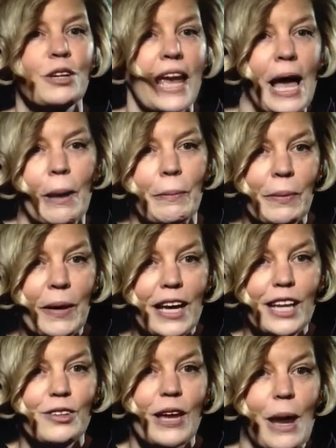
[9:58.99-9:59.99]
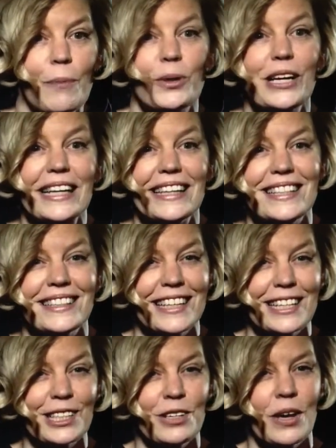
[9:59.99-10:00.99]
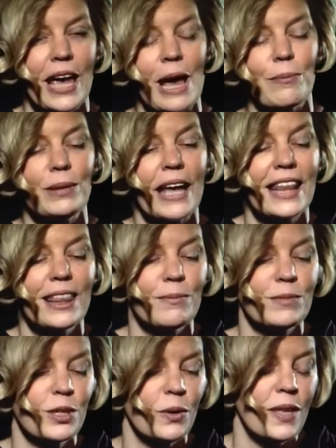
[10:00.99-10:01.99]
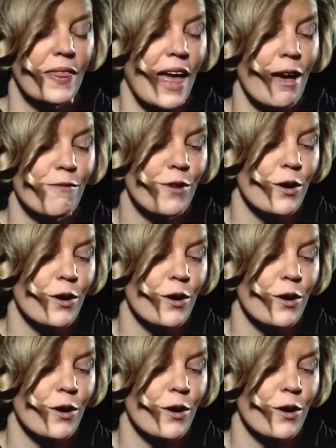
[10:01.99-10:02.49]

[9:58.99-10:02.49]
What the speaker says: You can't predict these things, and you can't plan them. So in that